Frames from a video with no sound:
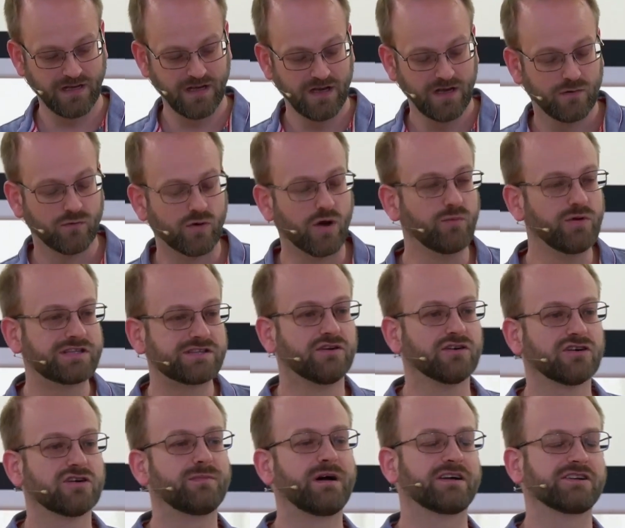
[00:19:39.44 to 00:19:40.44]
When we
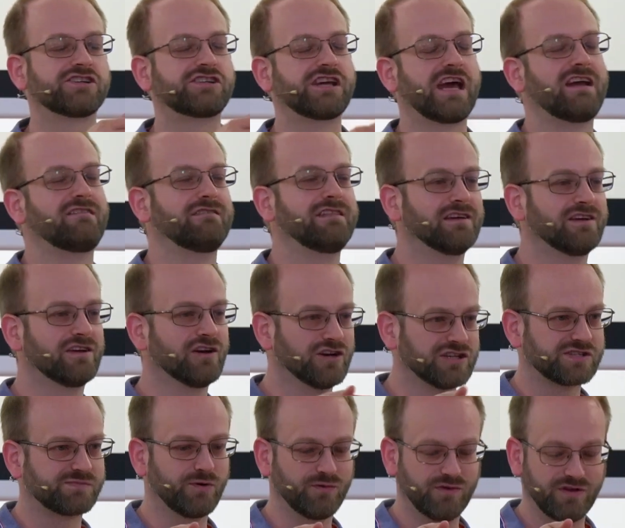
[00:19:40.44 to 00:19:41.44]
talk about sharing the
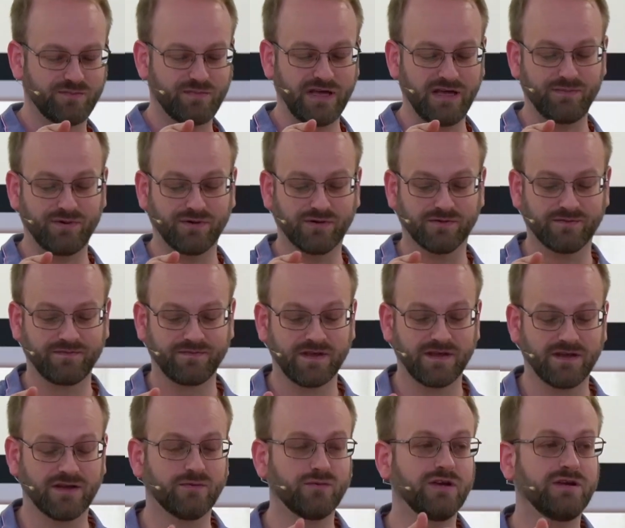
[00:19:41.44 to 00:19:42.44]
gospel with people, you
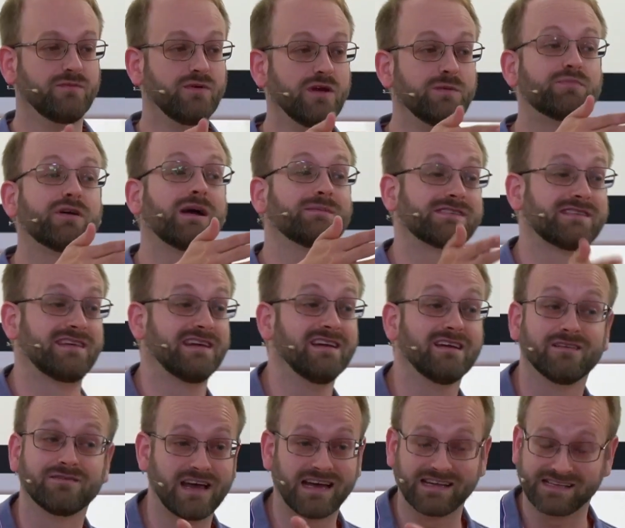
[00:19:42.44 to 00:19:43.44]
know, we perhaps think
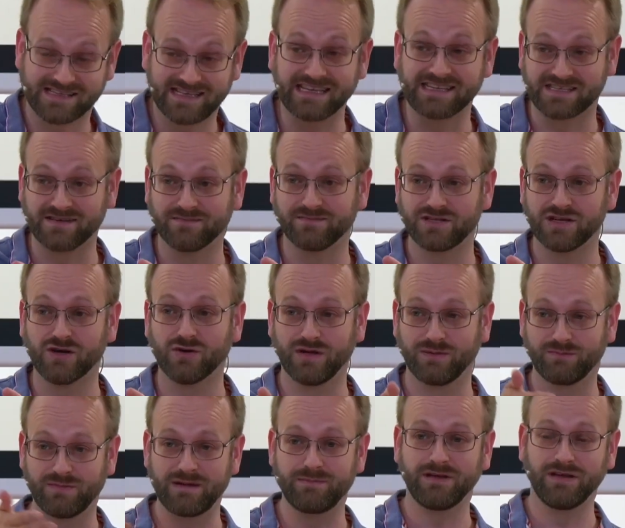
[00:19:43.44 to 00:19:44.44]
of that system, don't we?
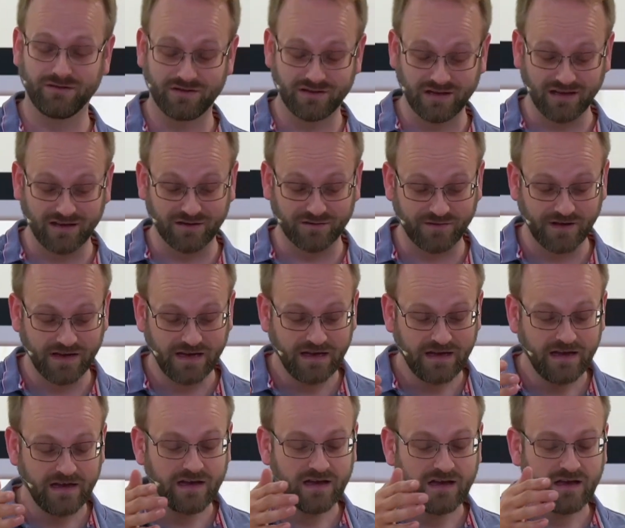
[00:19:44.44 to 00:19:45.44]
Maybe you think of
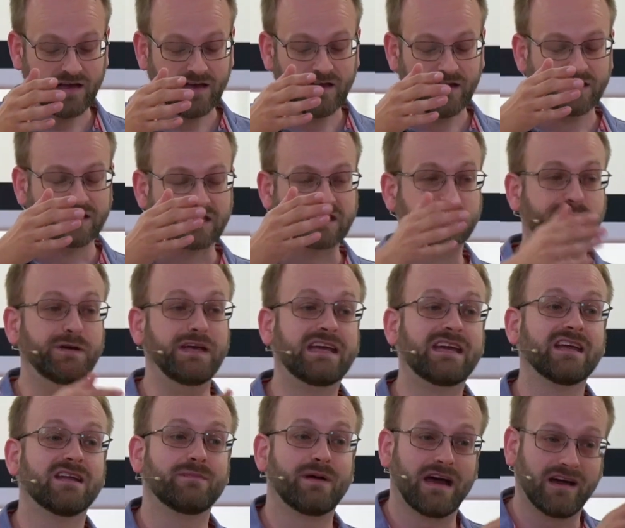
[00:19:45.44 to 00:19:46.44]

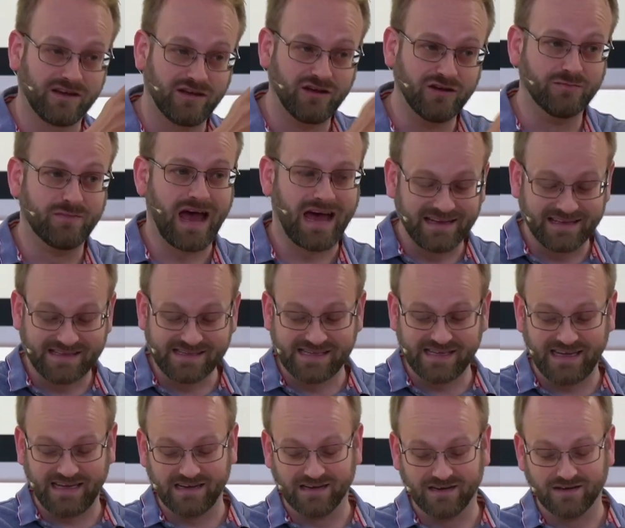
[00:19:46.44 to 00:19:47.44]
speaking about
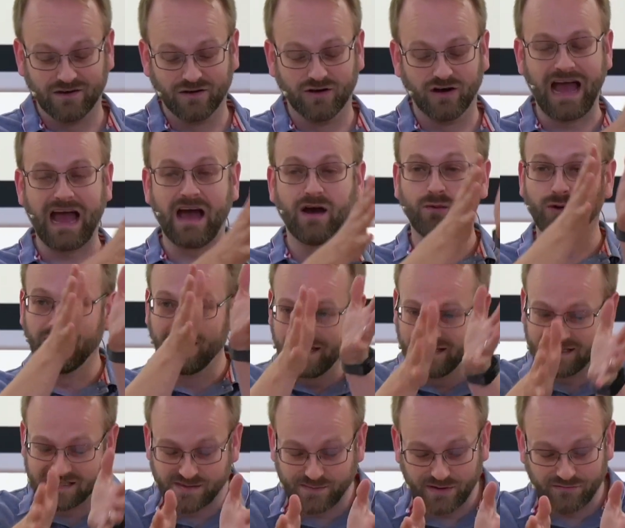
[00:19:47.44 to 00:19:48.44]
humanity or how we
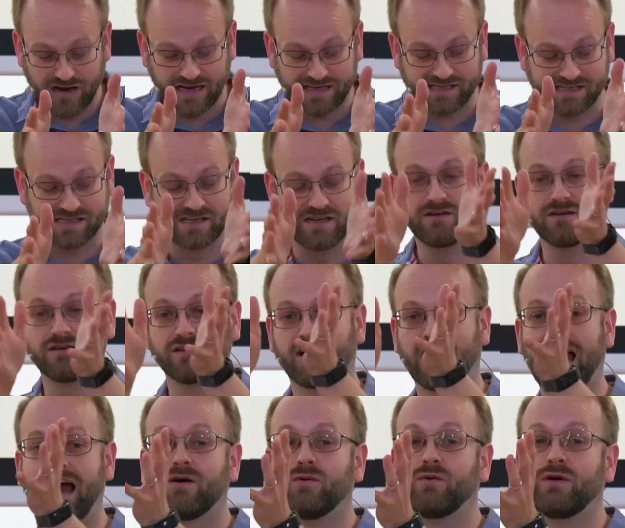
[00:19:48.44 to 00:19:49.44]
need to be rescued or
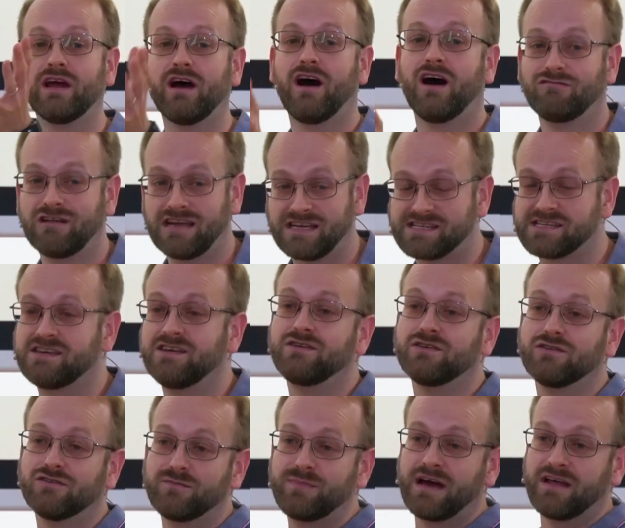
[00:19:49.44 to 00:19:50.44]
how we are rescued
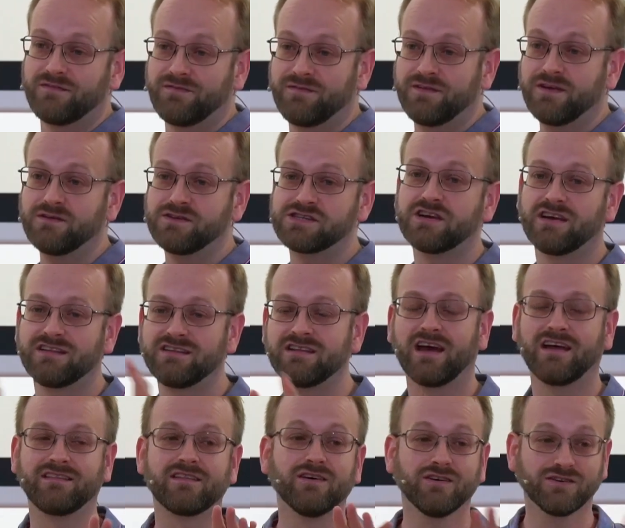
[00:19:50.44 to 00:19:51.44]
or about the future.
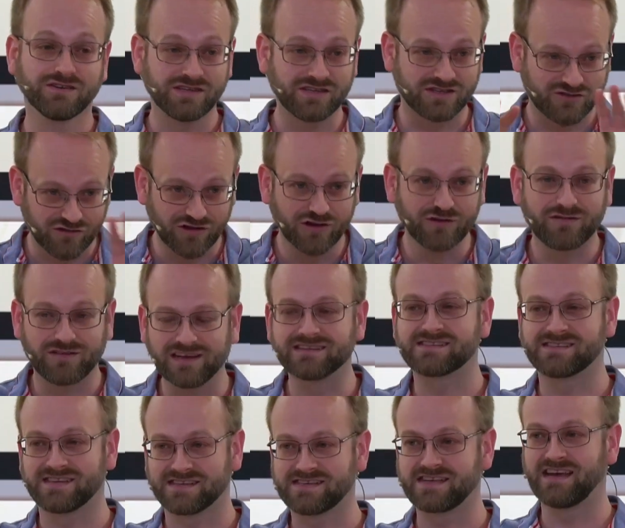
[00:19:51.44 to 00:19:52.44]
And those are true things
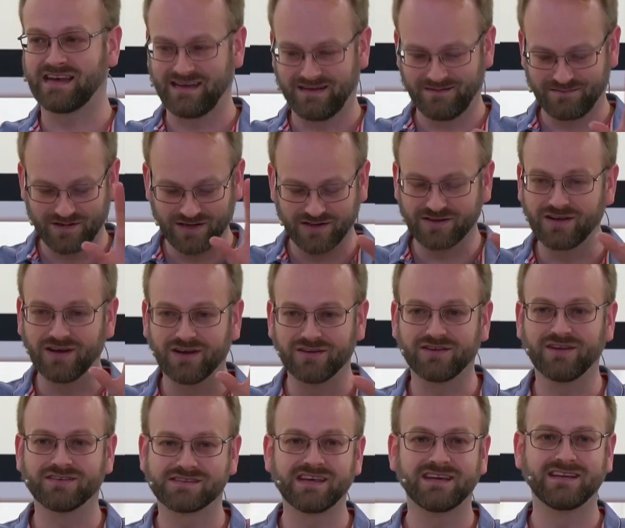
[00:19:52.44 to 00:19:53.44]
to say.
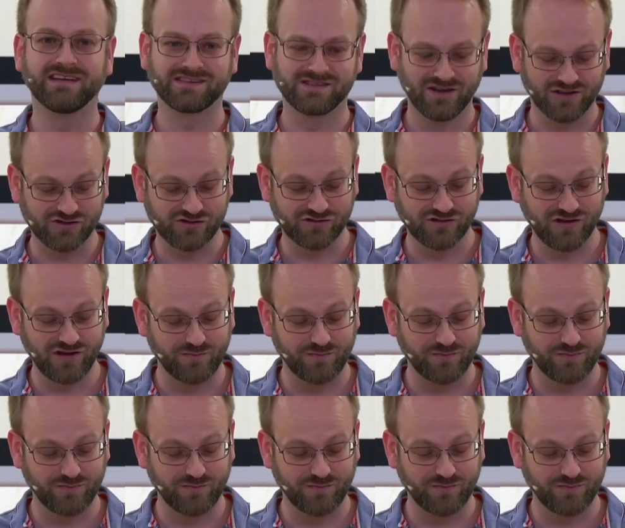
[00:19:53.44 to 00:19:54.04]
Not saying it's not true.